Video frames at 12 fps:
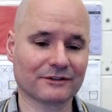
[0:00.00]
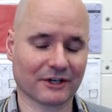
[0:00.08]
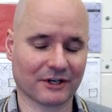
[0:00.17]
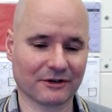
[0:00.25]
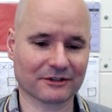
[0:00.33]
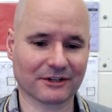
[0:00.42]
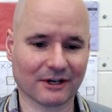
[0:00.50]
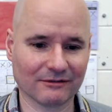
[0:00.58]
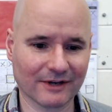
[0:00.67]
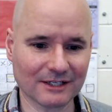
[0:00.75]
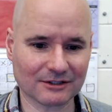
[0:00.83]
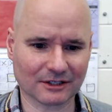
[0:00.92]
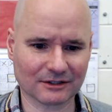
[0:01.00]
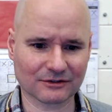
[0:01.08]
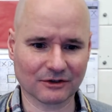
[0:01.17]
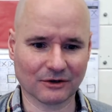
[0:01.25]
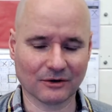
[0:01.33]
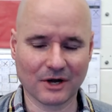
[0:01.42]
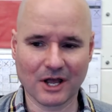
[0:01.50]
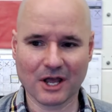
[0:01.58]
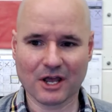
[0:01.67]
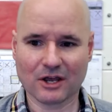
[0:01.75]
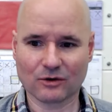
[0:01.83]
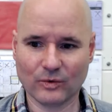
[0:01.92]
in your salvation. So
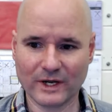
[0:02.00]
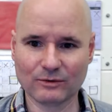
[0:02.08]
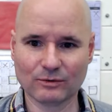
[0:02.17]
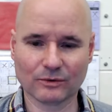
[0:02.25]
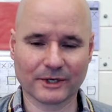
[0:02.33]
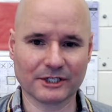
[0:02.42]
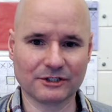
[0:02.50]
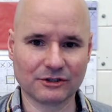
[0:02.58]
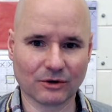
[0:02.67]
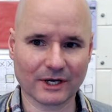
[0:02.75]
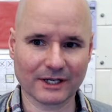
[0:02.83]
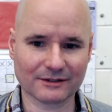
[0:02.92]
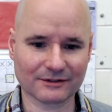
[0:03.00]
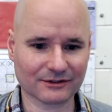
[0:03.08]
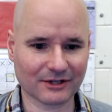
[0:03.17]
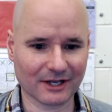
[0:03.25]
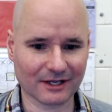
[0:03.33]
we will rejoice.